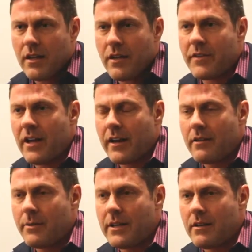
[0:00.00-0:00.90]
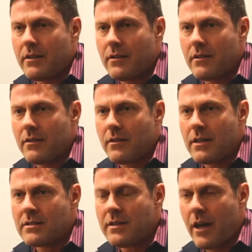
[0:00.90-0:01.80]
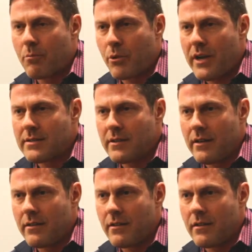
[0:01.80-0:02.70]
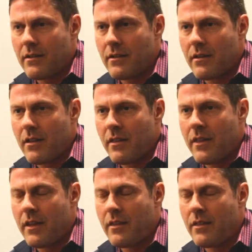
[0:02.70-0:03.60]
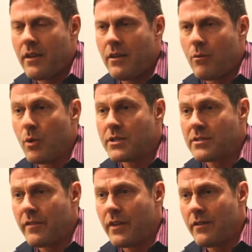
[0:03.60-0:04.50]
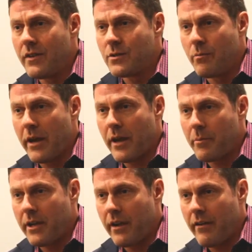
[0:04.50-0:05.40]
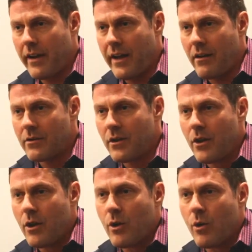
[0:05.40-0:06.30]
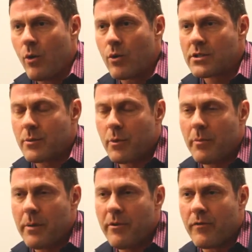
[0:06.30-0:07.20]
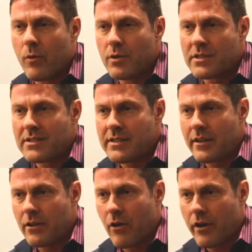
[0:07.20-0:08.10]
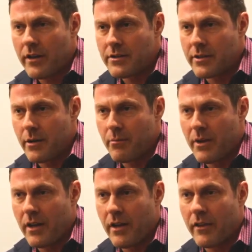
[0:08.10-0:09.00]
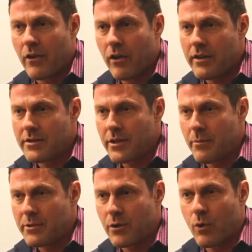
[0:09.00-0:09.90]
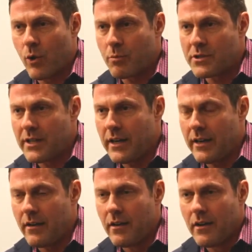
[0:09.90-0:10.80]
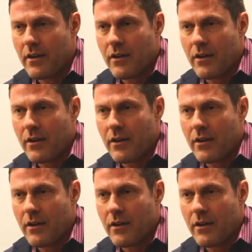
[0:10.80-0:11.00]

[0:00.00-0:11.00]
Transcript: If the document is not present, then the wishes of the individual may not be carried out, or someone may be forced to seek a guardianship. The guardianship is a court proceeding.